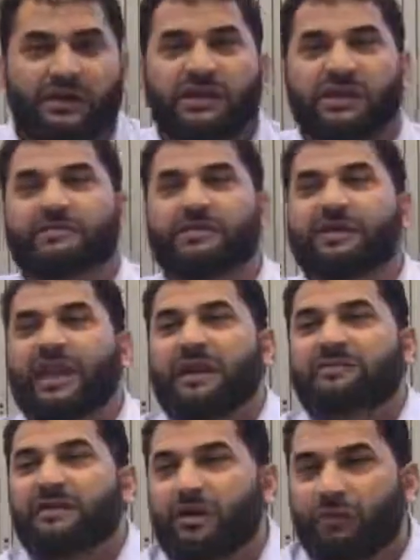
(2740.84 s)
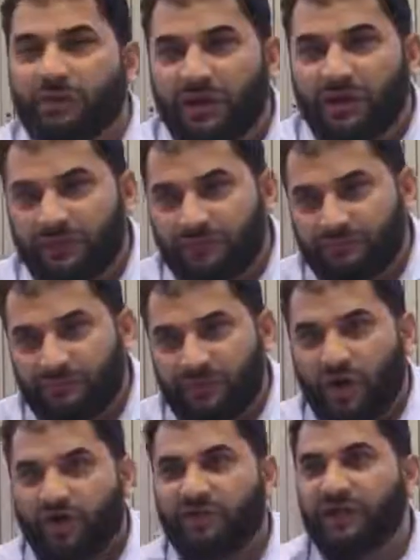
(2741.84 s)
He became the ruler
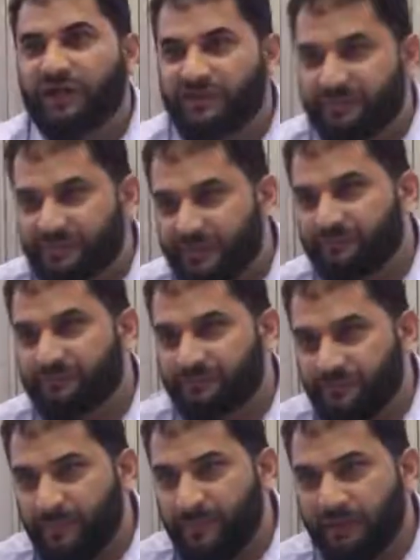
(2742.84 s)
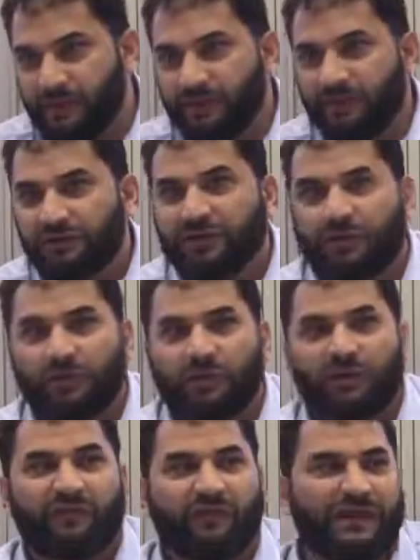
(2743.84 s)
of Egypt, the
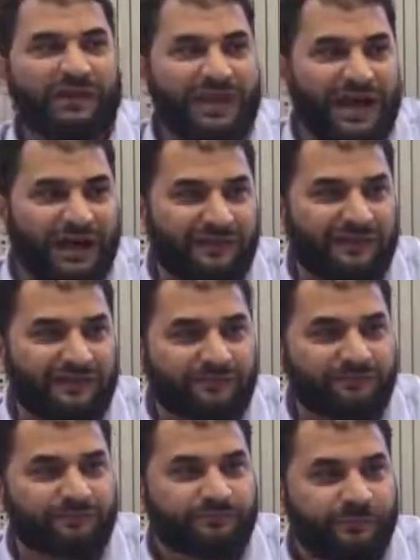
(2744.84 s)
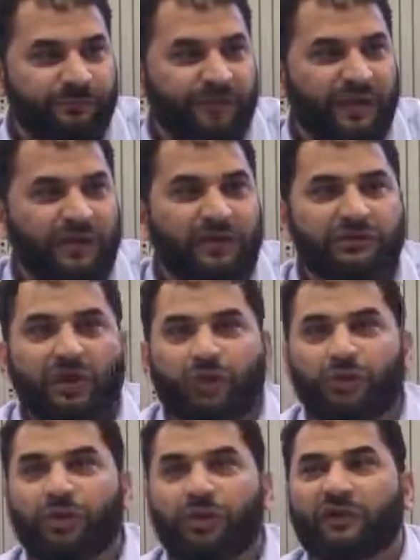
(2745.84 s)
ruler of Hijaz, the
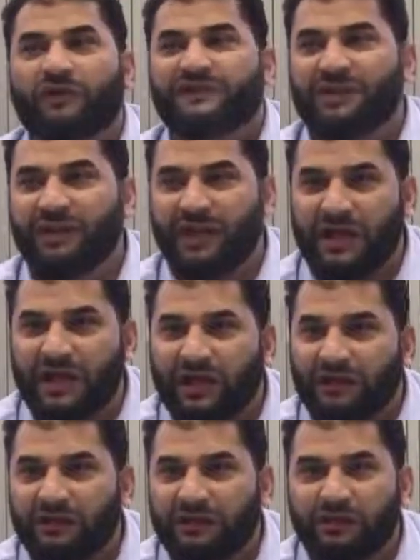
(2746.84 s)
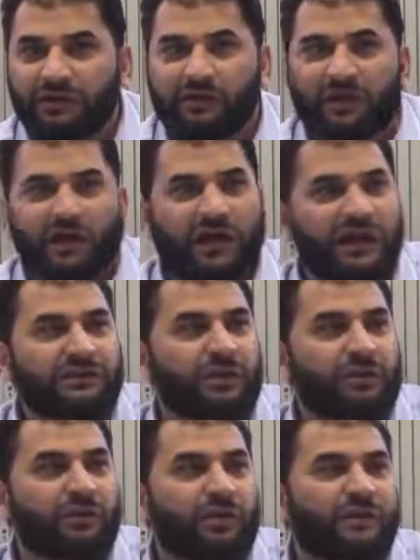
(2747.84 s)
ruler of Syria, and
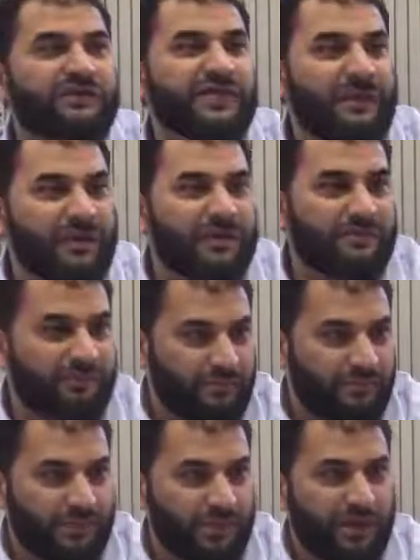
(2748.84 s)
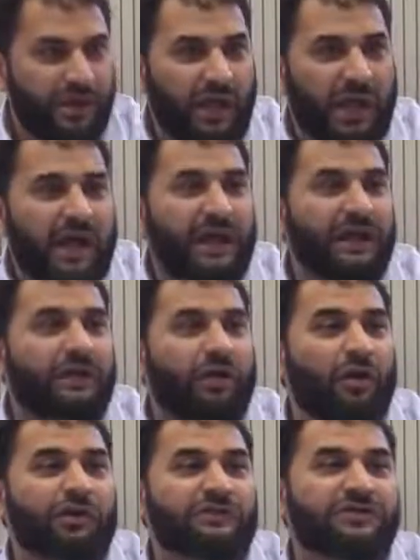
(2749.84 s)
the ruler of Yemen, and
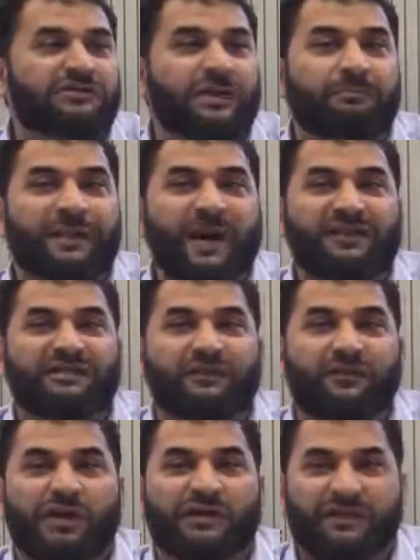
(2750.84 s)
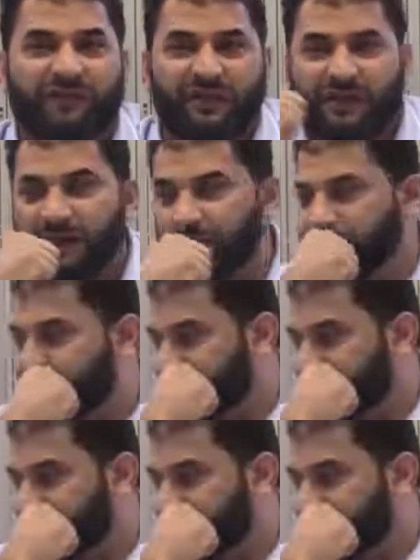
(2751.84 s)
also some parts of North Africa.